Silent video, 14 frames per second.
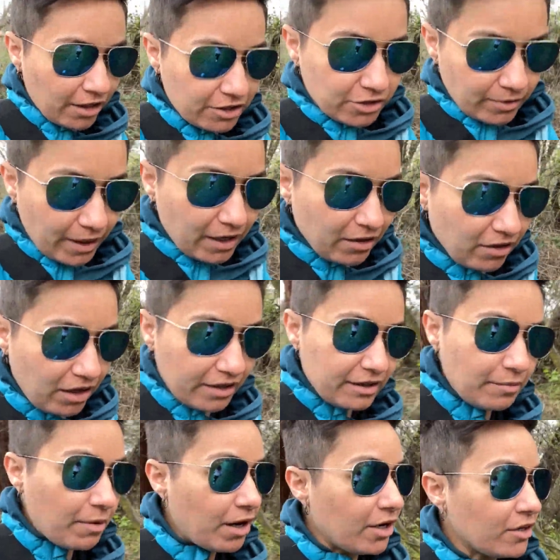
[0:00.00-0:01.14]
This is right along the
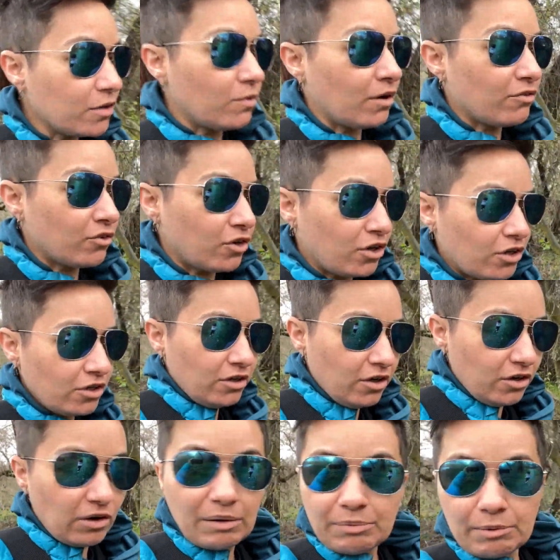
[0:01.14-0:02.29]
American River,
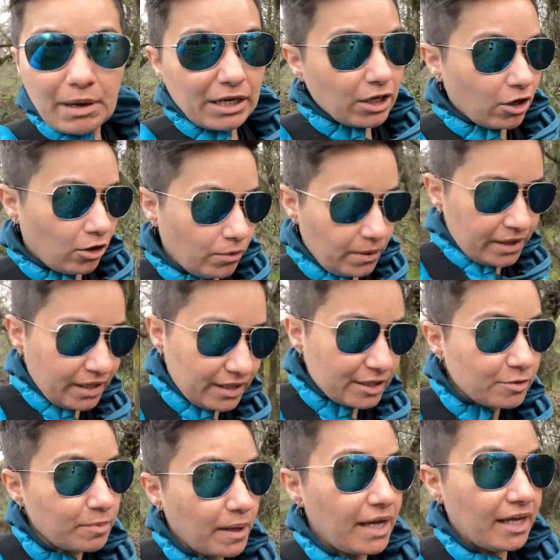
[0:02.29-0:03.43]
right by my co-working
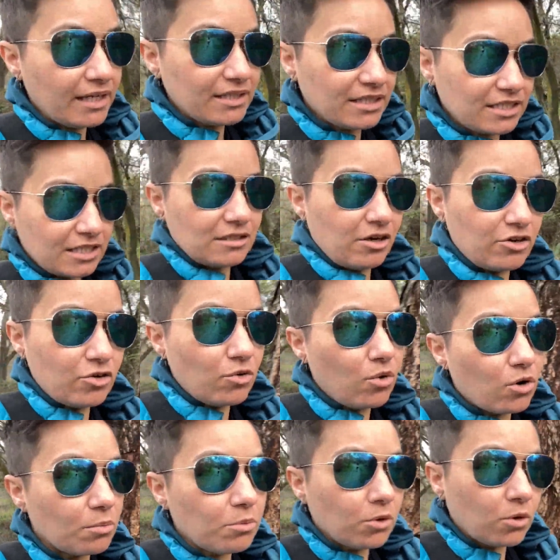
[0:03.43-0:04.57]
space. This is our
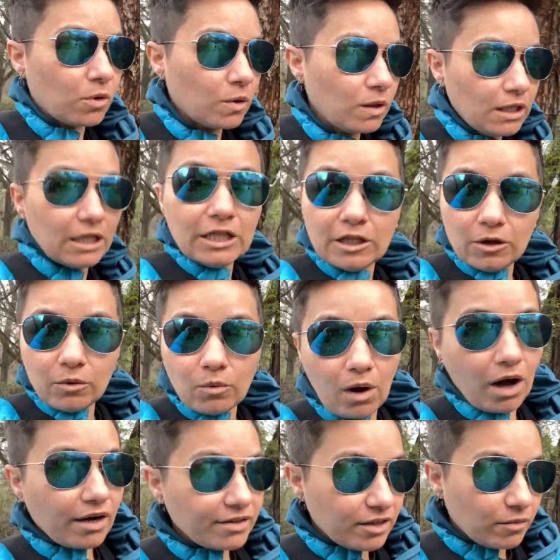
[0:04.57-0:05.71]
normal
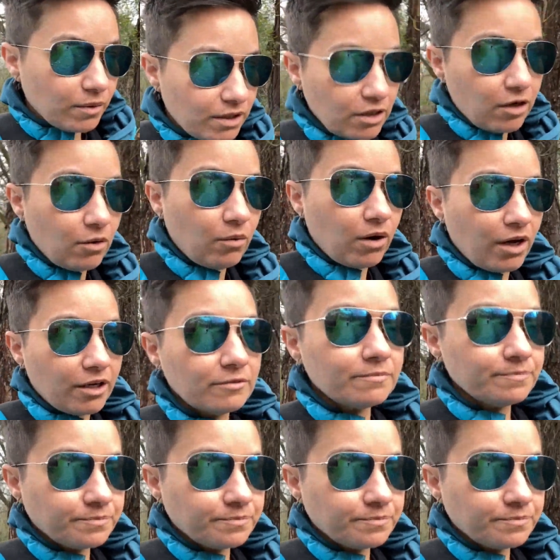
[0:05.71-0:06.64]
walk that we go on.